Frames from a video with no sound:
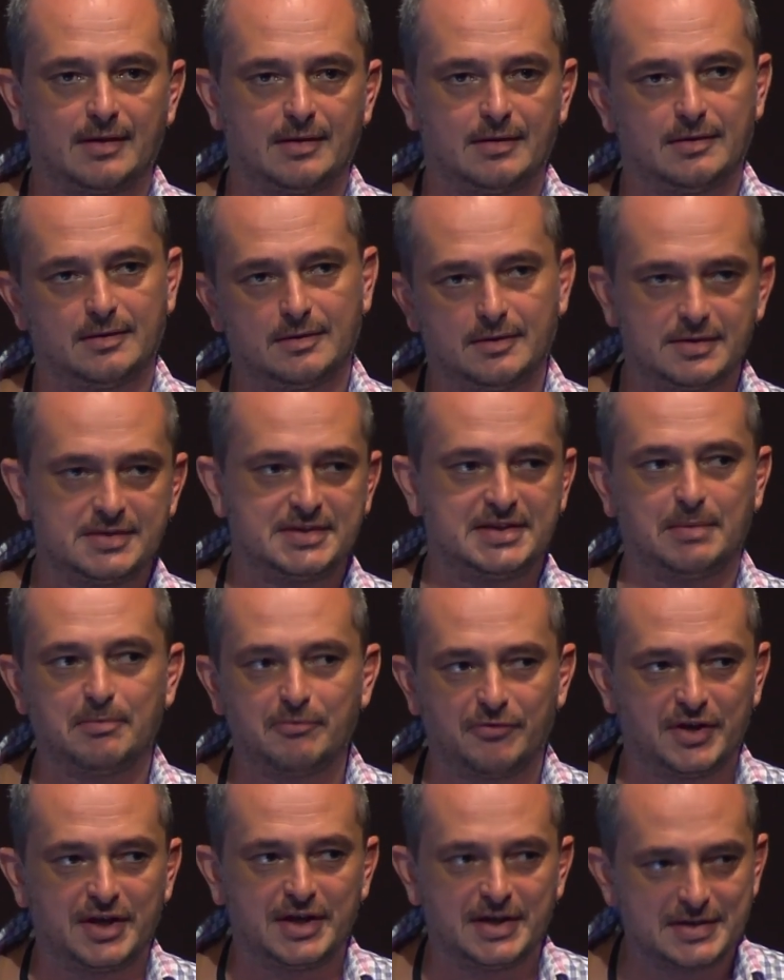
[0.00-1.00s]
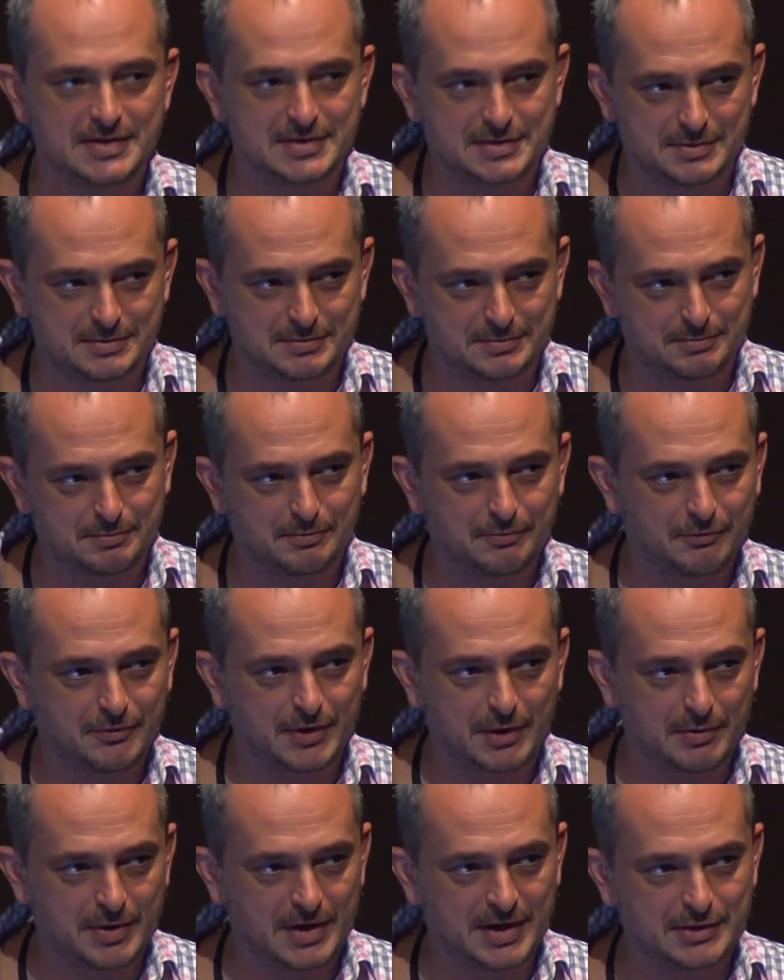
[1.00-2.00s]
CMV is
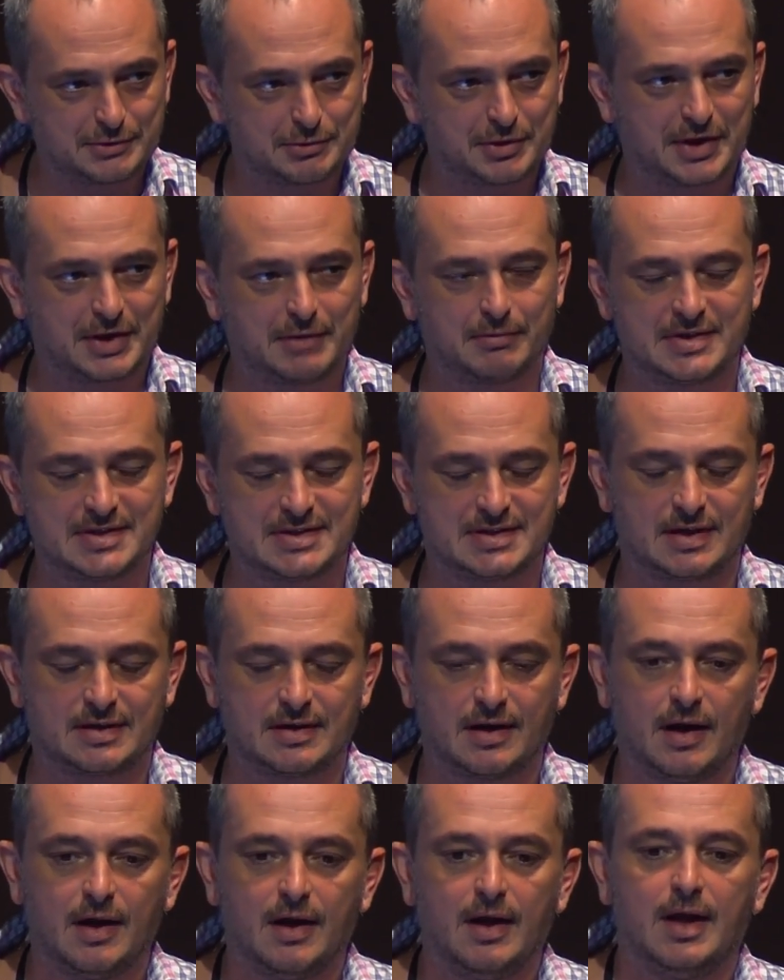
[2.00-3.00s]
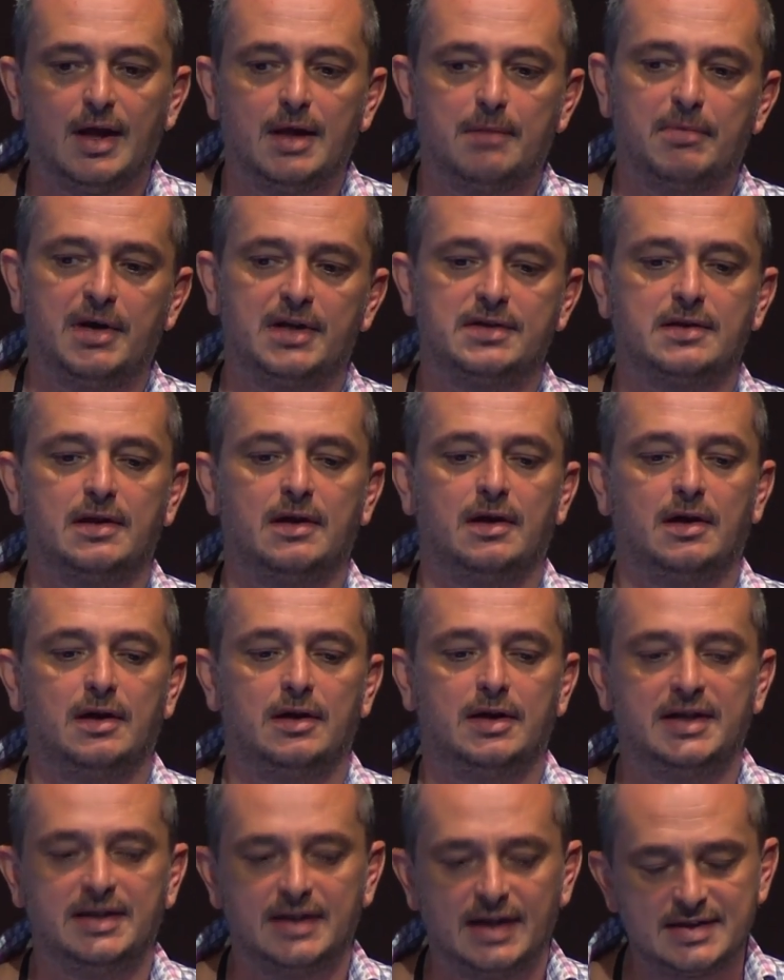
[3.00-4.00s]
very tricky with that. But
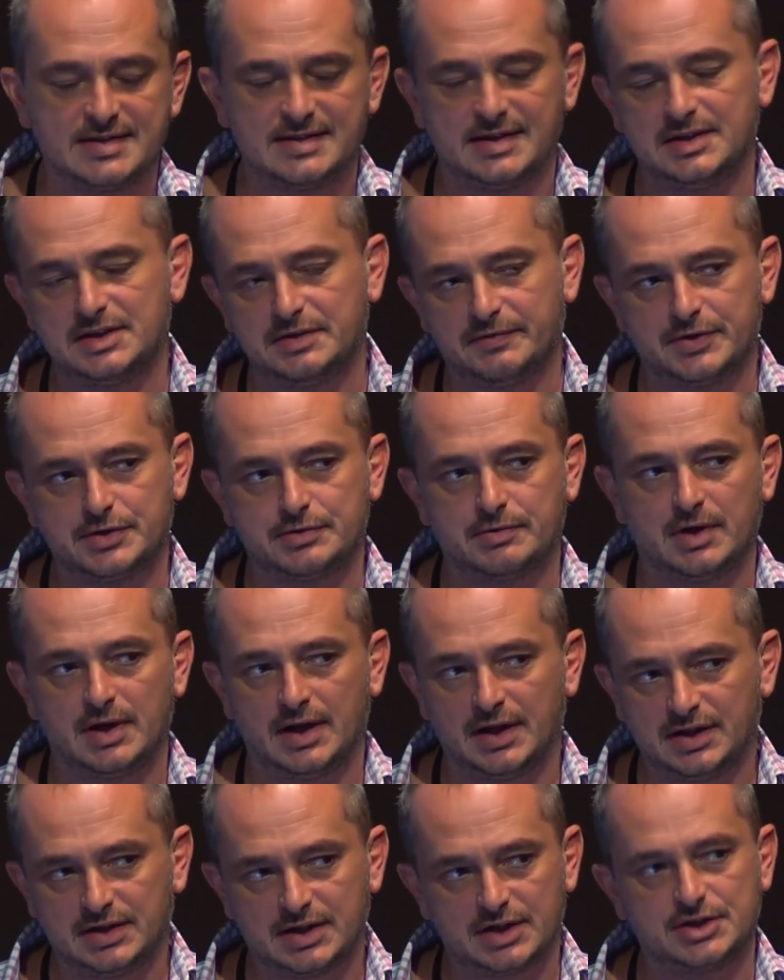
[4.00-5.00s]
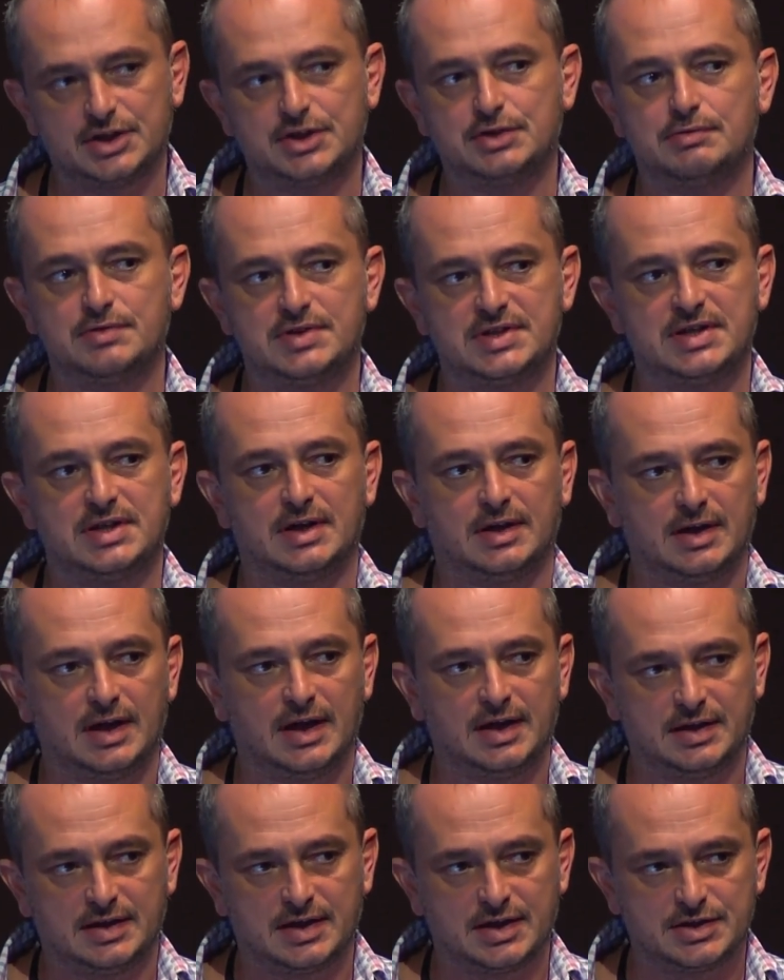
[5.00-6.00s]
in healthy individual, NKG2C and
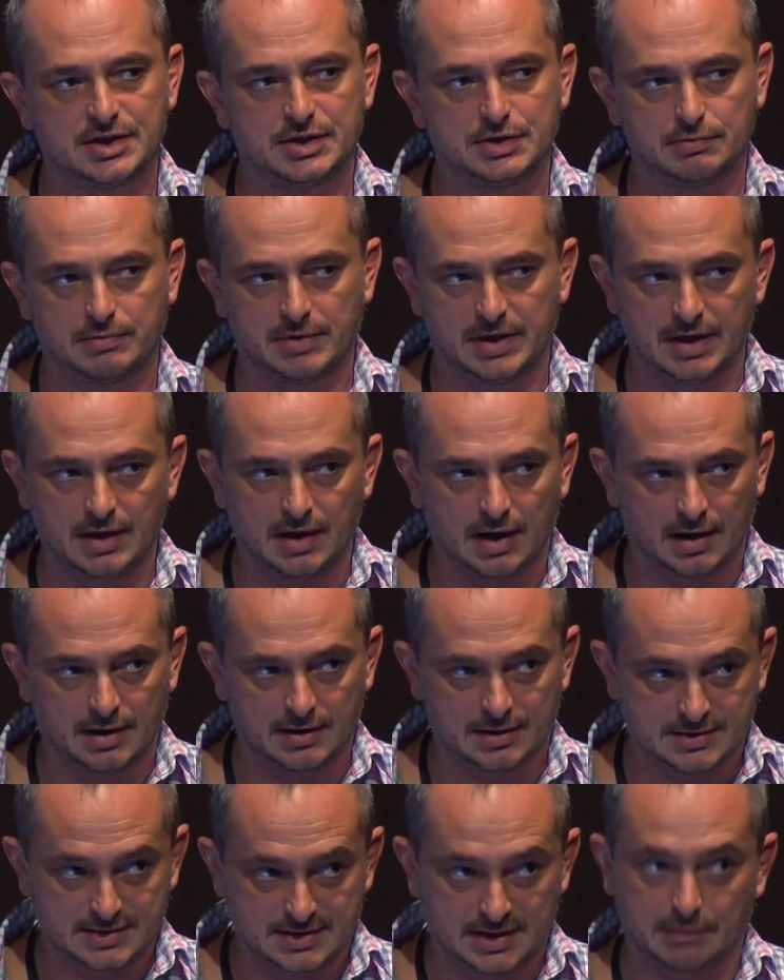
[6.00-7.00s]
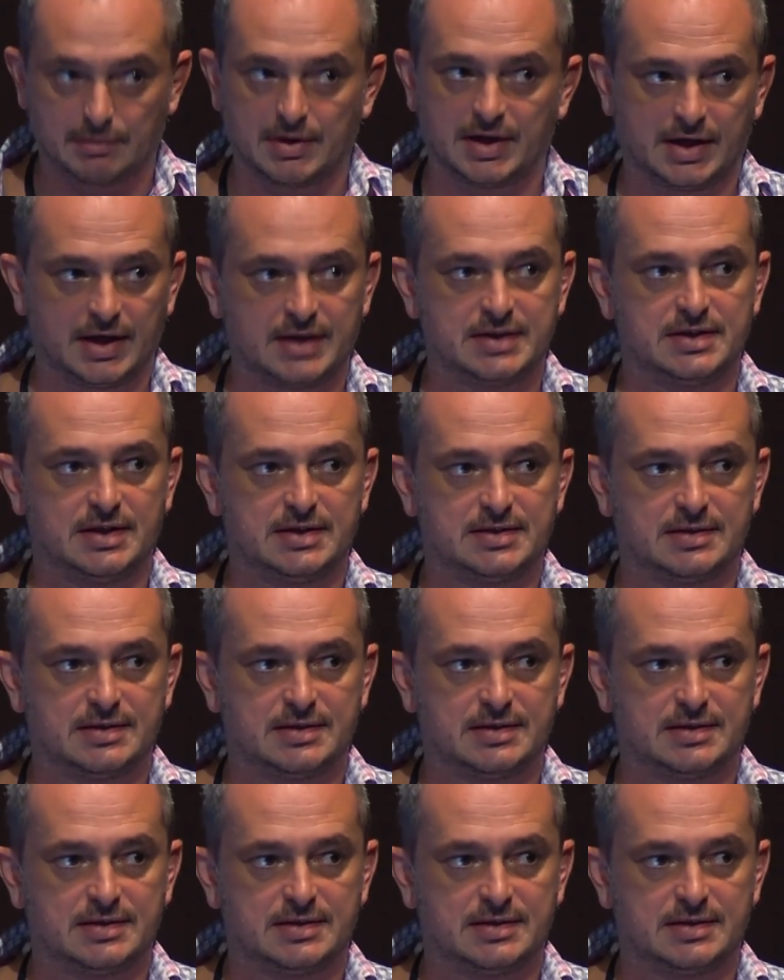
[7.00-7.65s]
NKG2A are segregated.